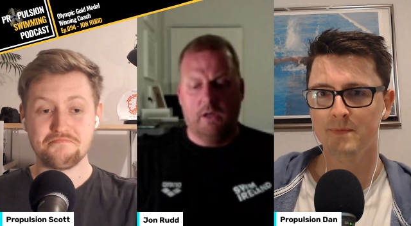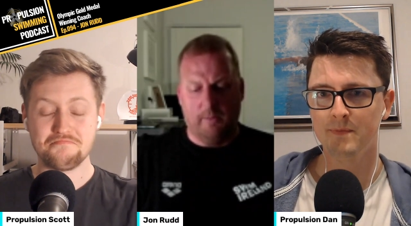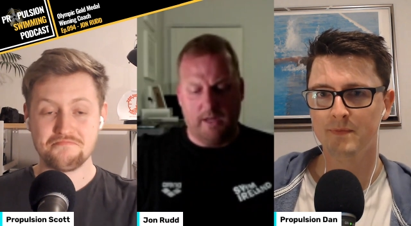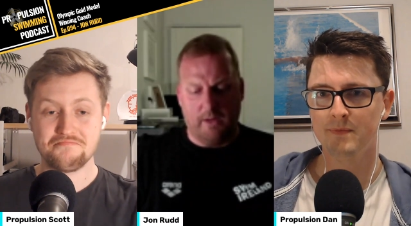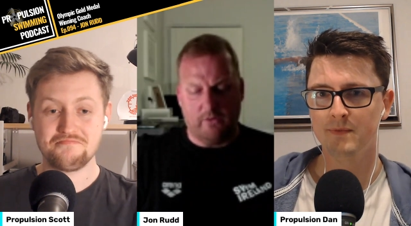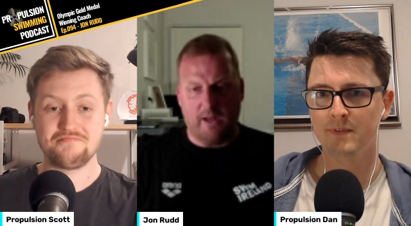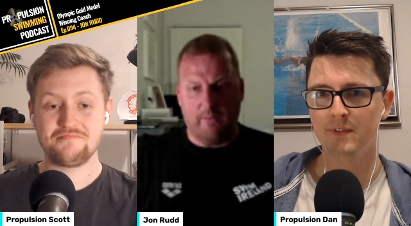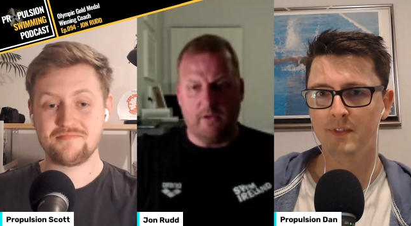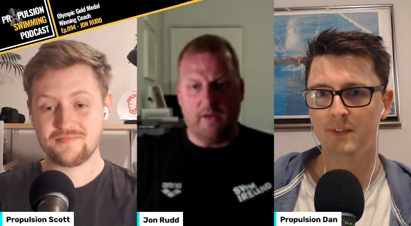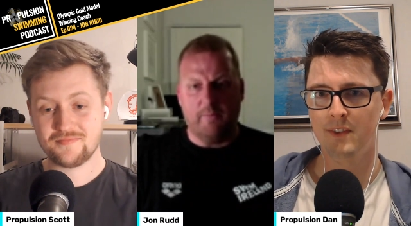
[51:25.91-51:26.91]
Speaker 1: I mean, I was an
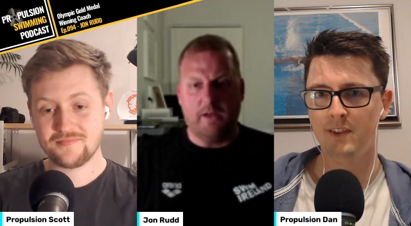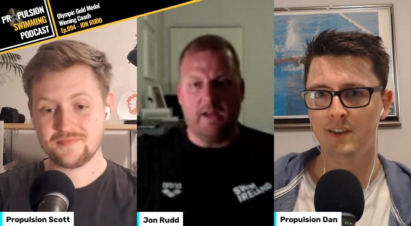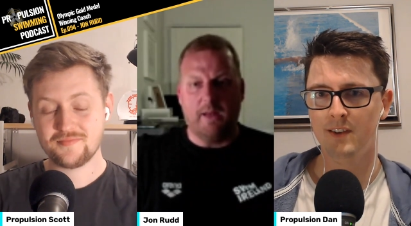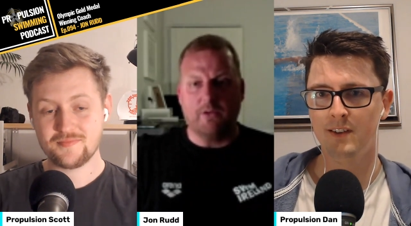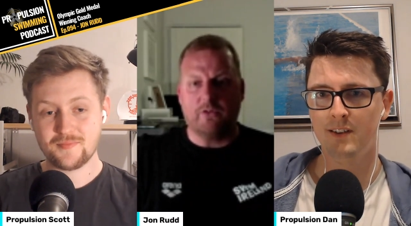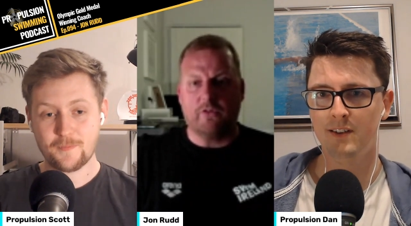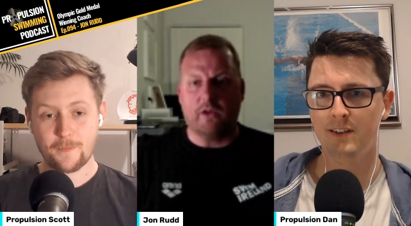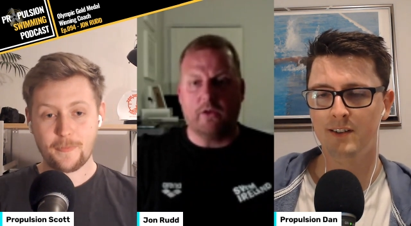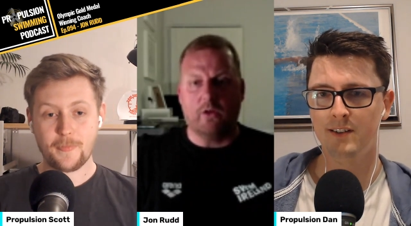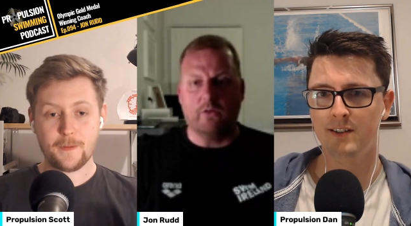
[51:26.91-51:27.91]
I've been an amateur
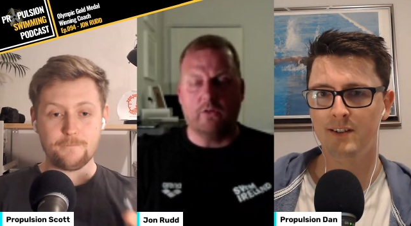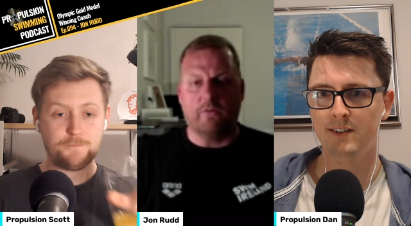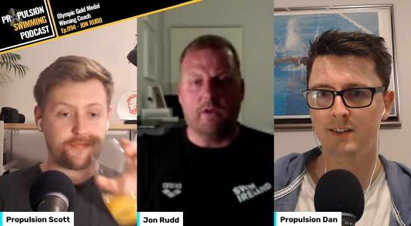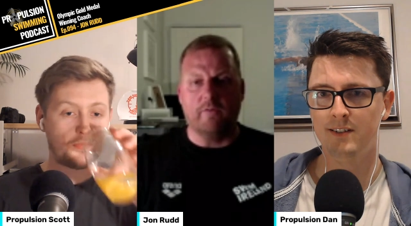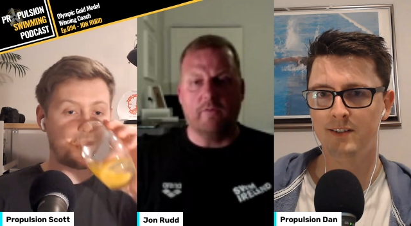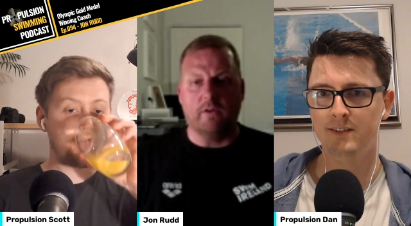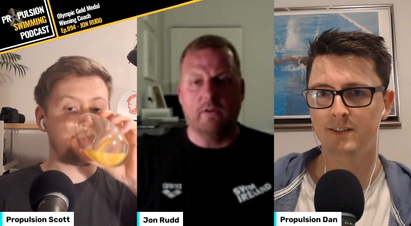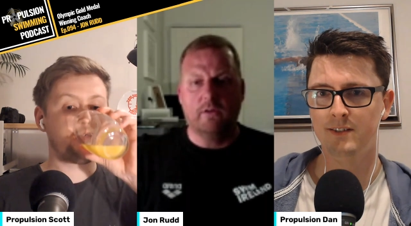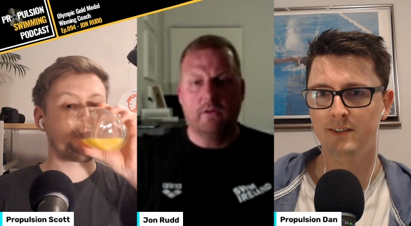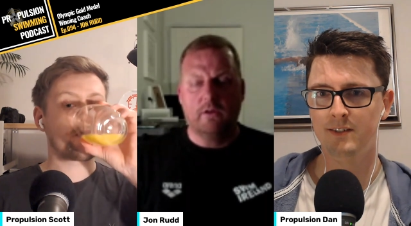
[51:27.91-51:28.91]
psychologist forever,
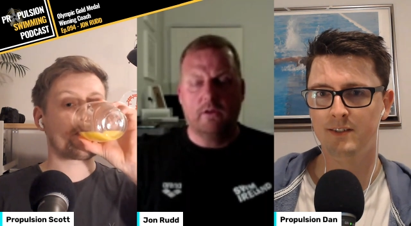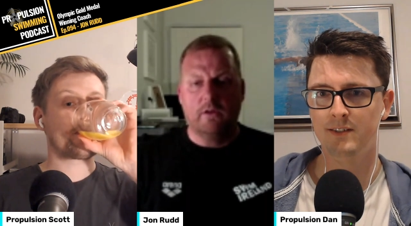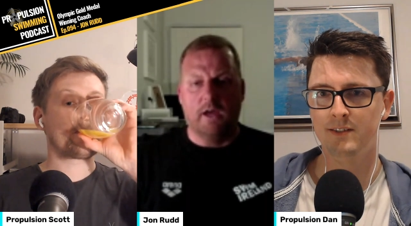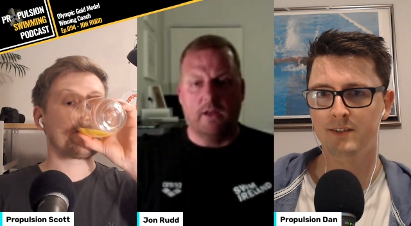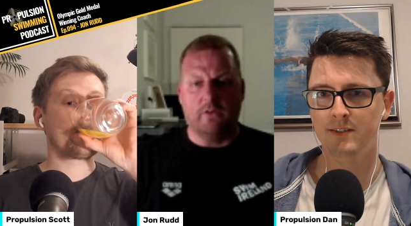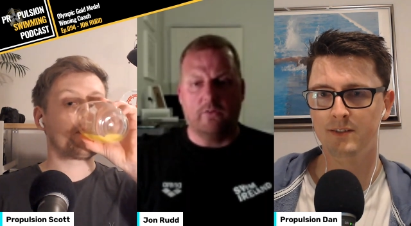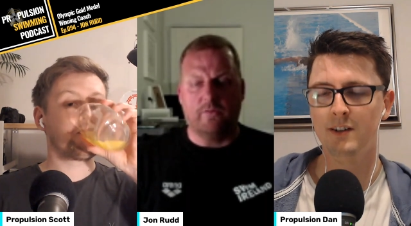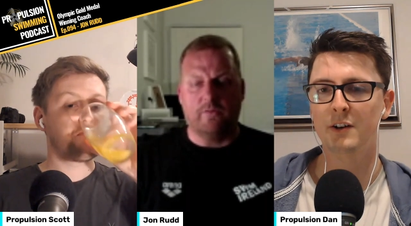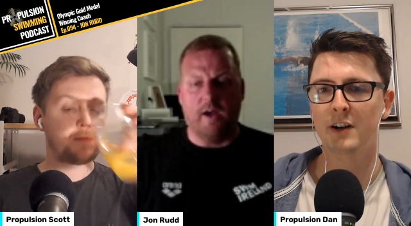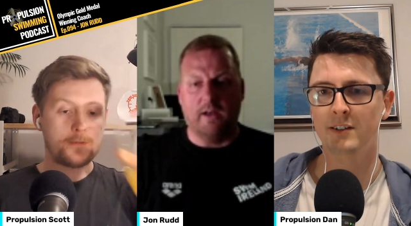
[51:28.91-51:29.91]
and I just
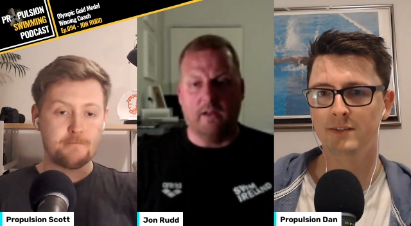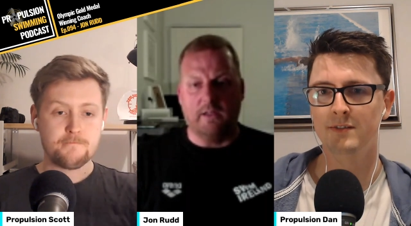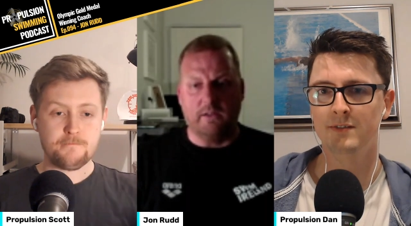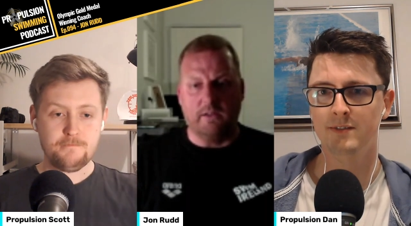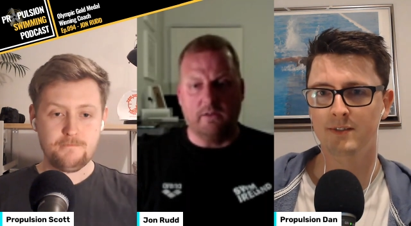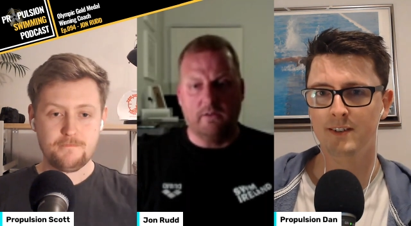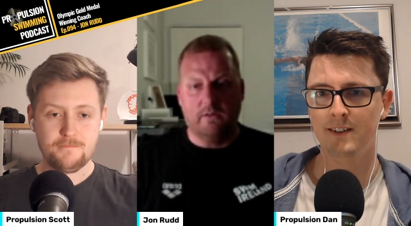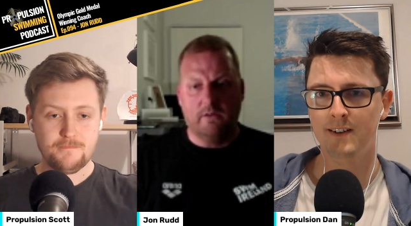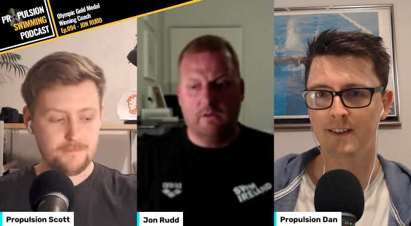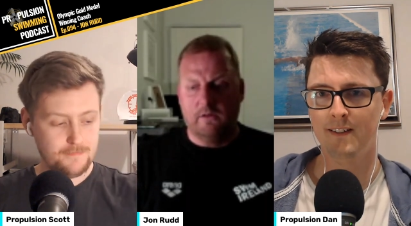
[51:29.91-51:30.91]
finally
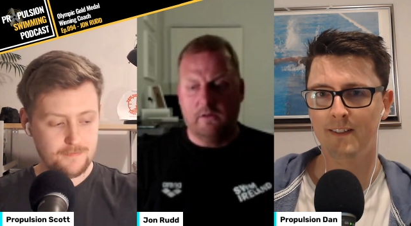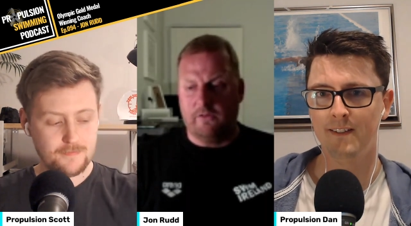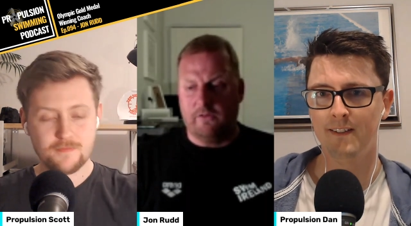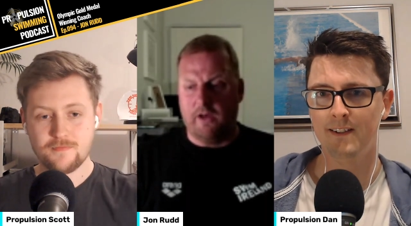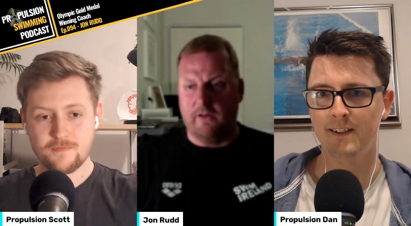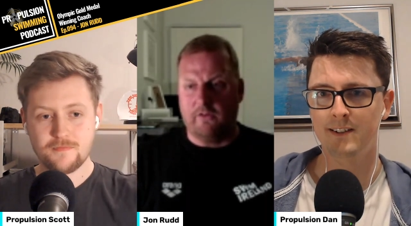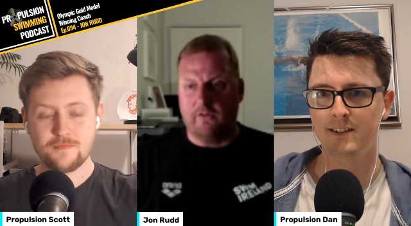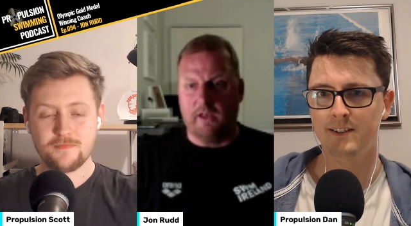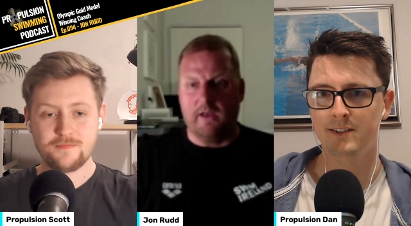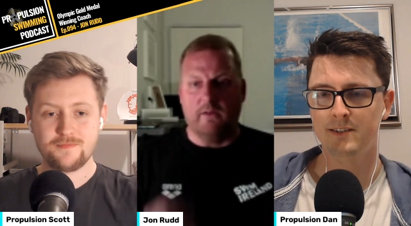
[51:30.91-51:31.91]
decided to
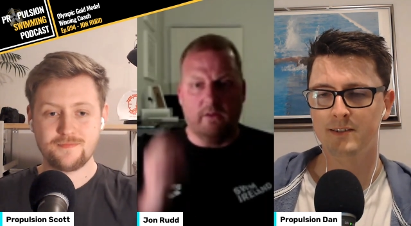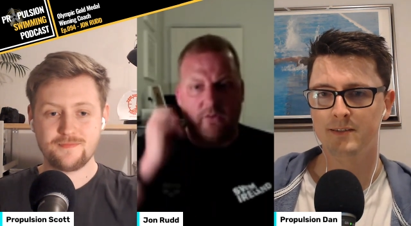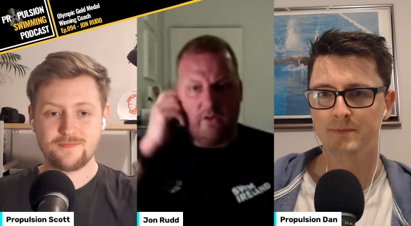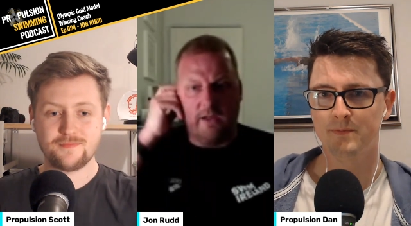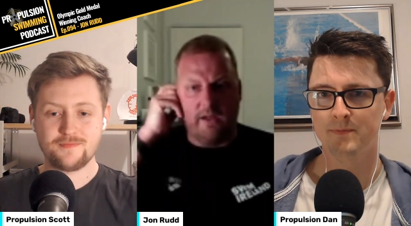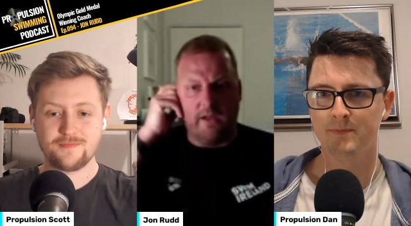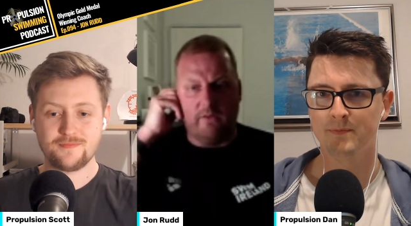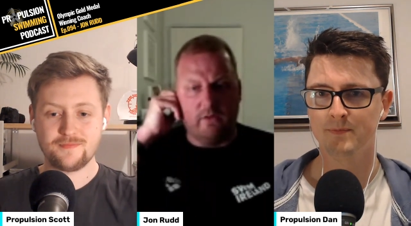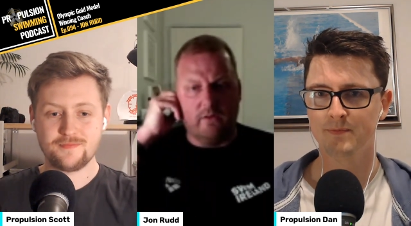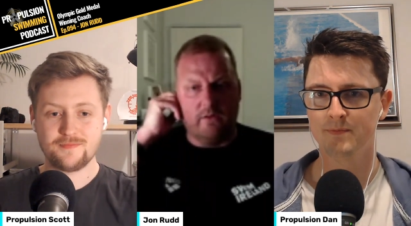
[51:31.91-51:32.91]
get a ticket
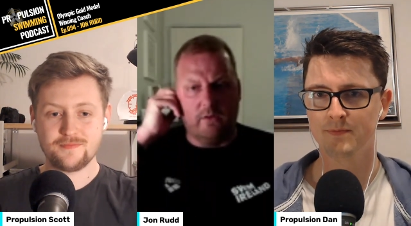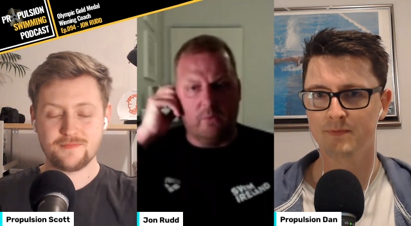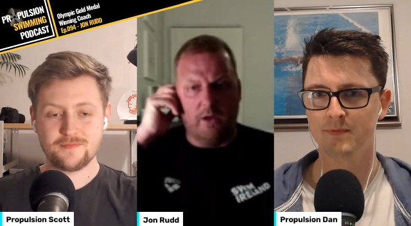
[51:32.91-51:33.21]
that that